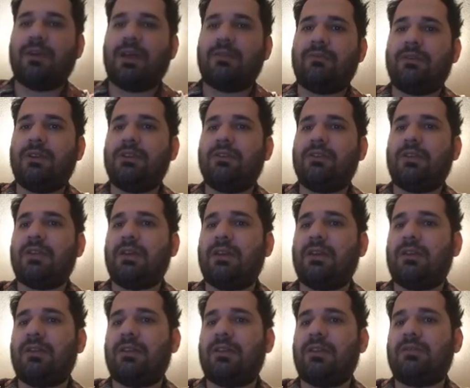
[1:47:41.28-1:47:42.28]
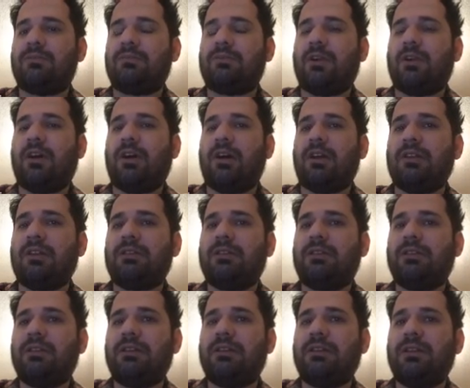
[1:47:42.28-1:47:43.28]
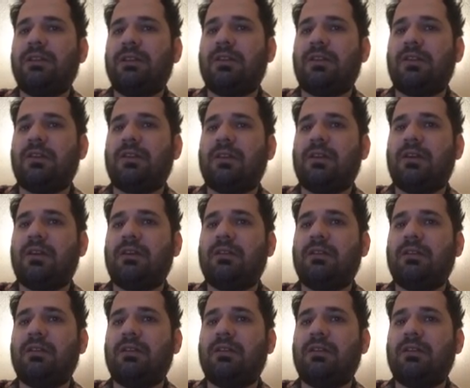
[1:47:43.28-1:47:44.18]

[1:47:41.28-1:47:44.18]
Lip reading: and when you say insert plot, insert